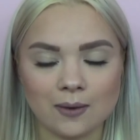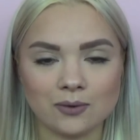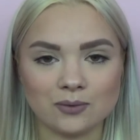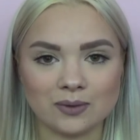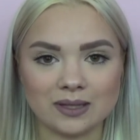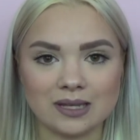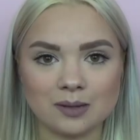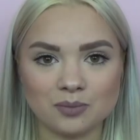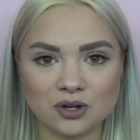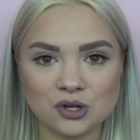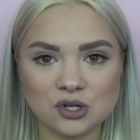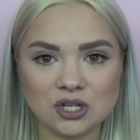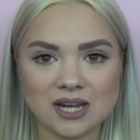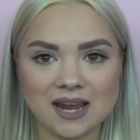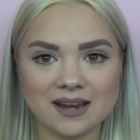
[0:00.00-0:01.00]
I would really
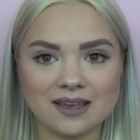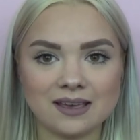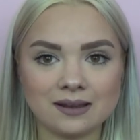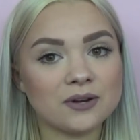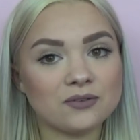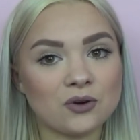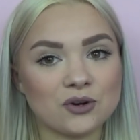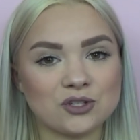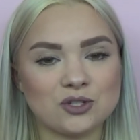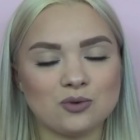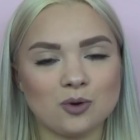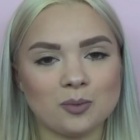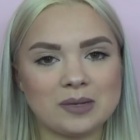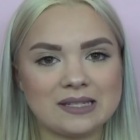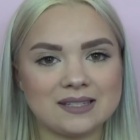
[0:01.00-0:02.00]
appreciate it. But of course,
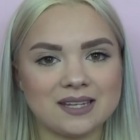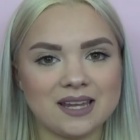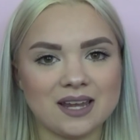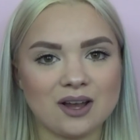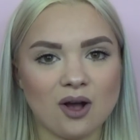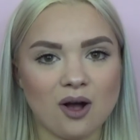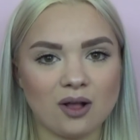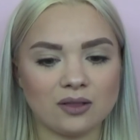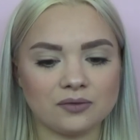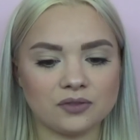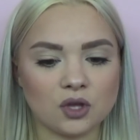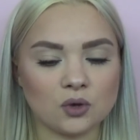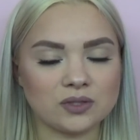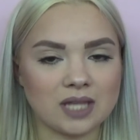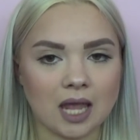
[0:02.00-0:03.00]
you will be seeing all of
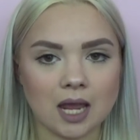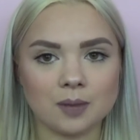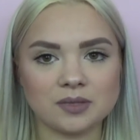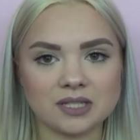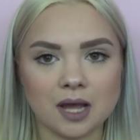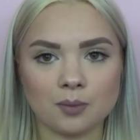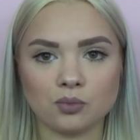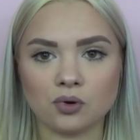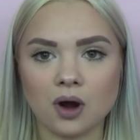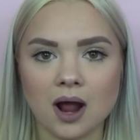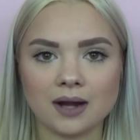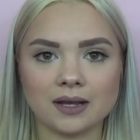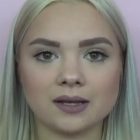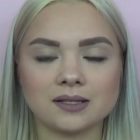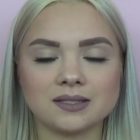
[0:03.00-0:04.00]
those Amazon
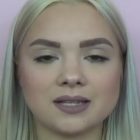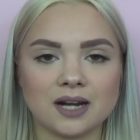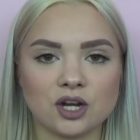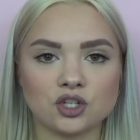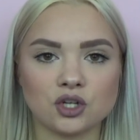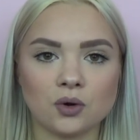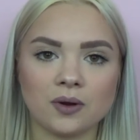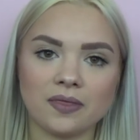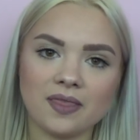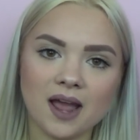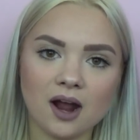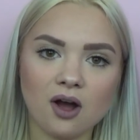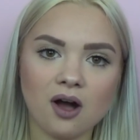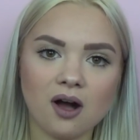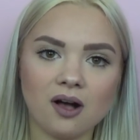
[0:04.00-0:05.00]
products that I showed in
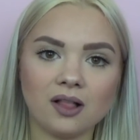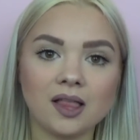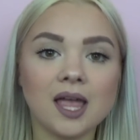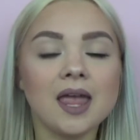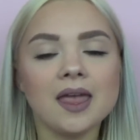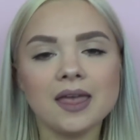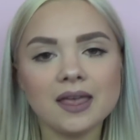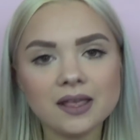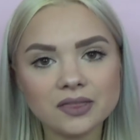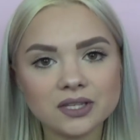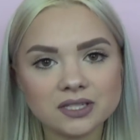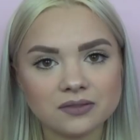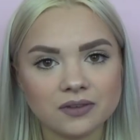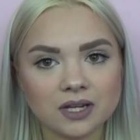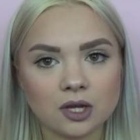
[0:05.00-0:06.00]
that haul in
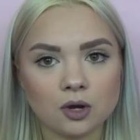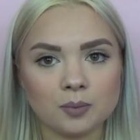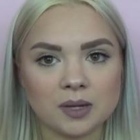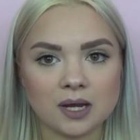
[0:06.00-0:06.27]
this video,